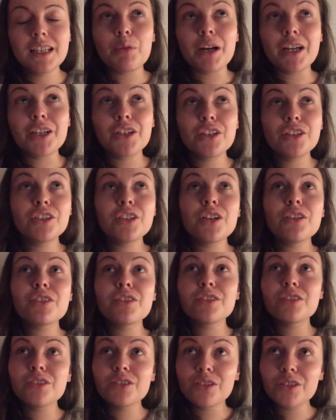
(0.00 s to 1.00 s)
But I couldn't go to
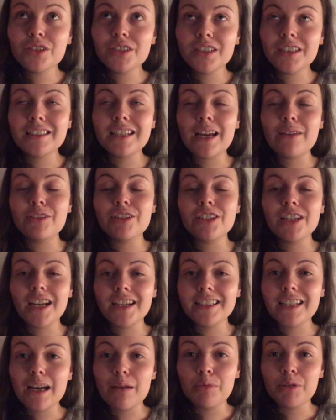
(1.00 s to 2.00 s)
the doctor to have it
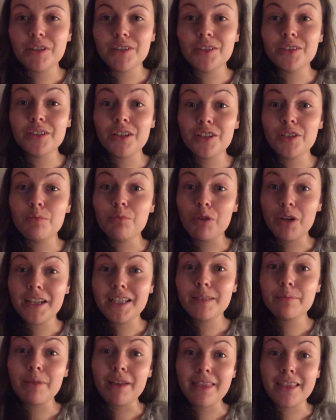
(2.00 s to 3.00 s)
checked out because I was going to
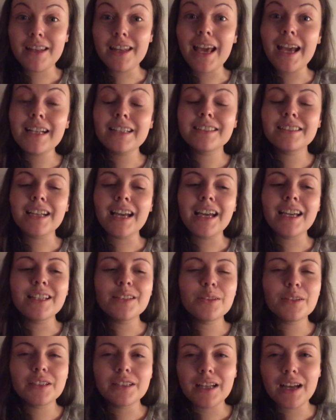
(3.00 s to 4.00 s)
Breakspear the next day,
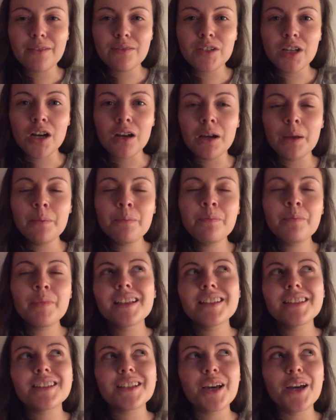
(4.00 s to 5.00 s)
so I didn't have time.
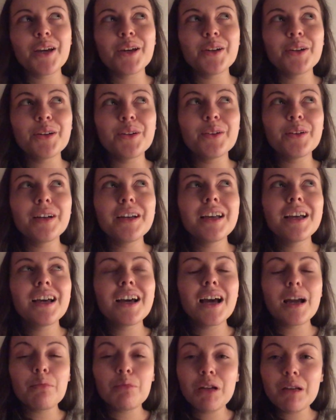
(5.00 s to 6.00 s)
So
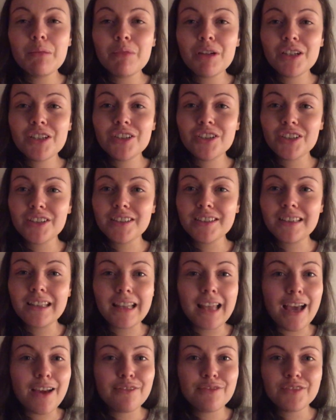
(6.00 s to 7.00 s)
I pretty much just
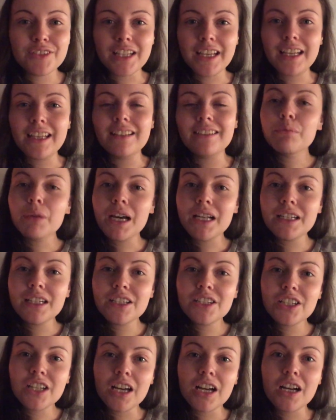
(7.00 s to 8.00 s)
left it,
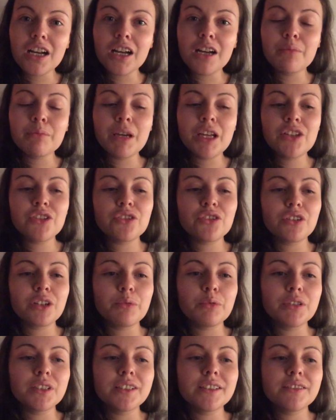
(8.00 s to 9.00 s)
bandaged it up, made sure it
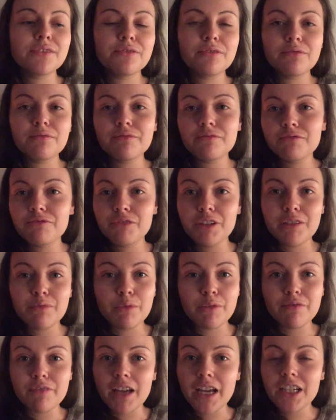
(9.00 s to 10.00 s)
was free from
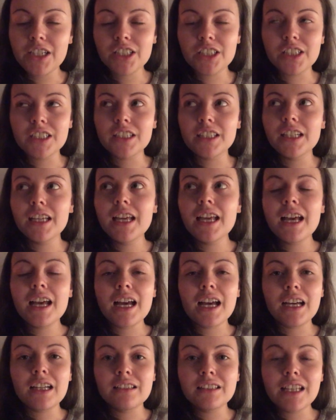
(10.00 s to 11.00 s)
infection,
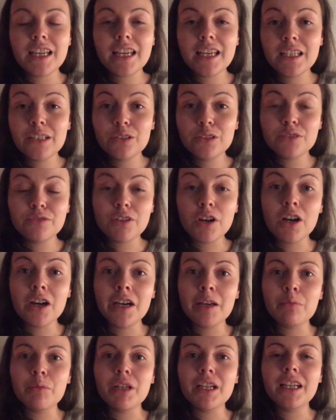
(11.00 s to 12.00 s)
and it healed
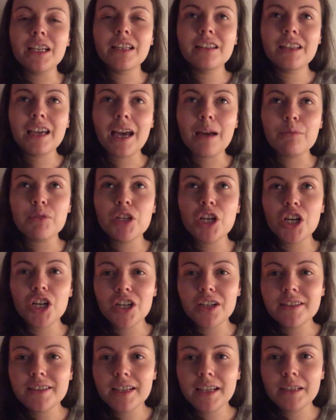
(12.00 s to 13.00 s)
fine, but it kept
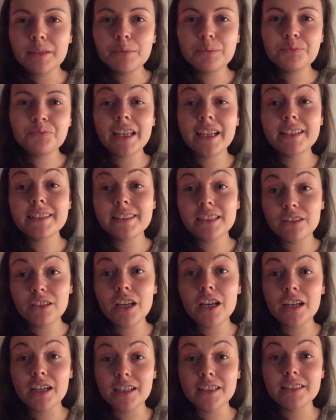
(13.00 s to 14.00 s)
hurting. Like, it still
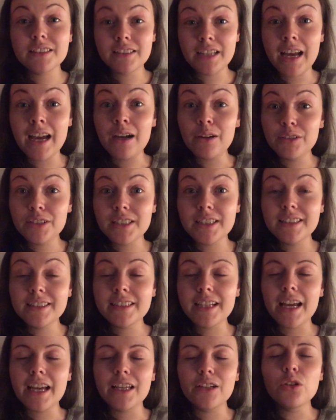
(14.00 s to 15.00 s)
hurts now to this
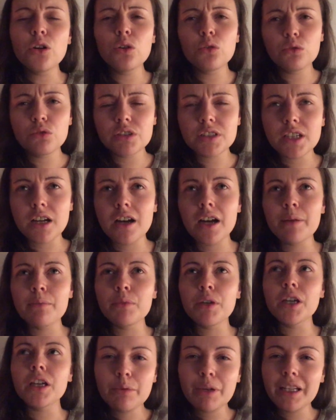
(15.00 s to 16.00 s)
day, not all the time,
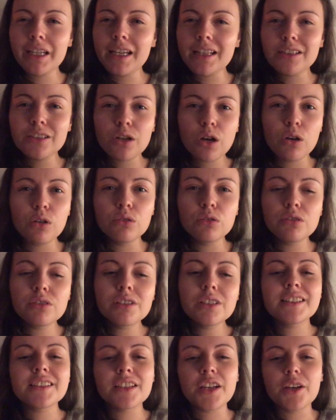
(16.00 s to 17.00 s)
but when it gets cold.
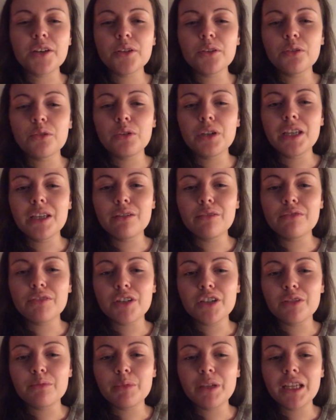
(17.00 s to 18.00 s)
So he
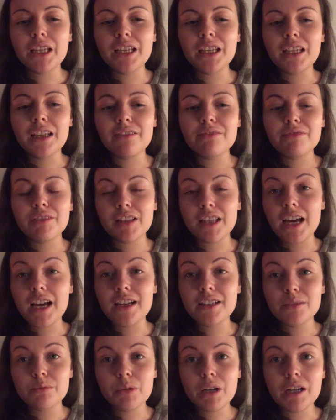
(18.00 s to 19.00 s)
referred me for that
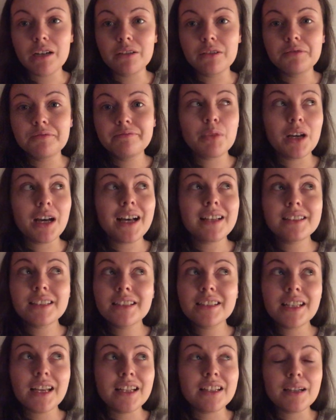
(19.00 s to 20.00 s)
as well. But as I
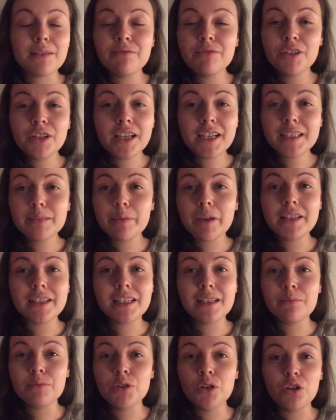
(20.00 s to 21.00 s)
said, I'm fully
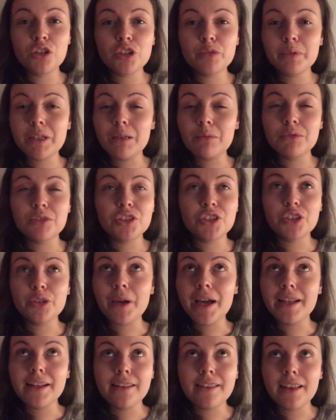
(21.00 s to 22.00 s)
expecting them not to be able to do
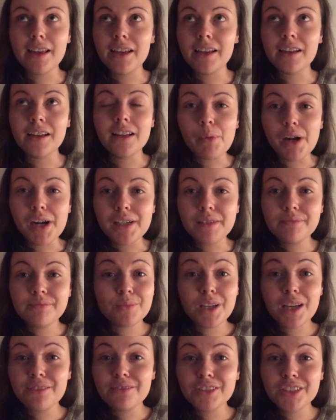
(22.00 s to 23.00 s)
anything, but
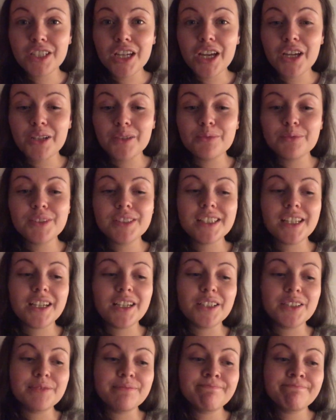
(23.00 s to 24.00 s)
I have to go,
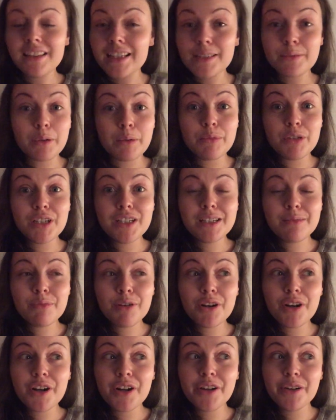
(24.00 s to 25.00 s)
so that's what I'm doing
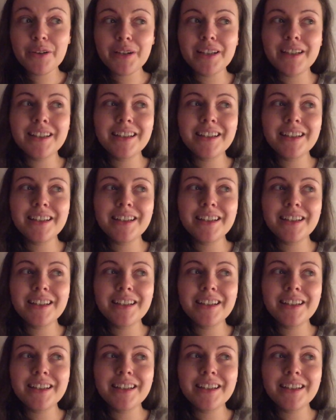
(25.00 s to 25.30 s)
tomorrow.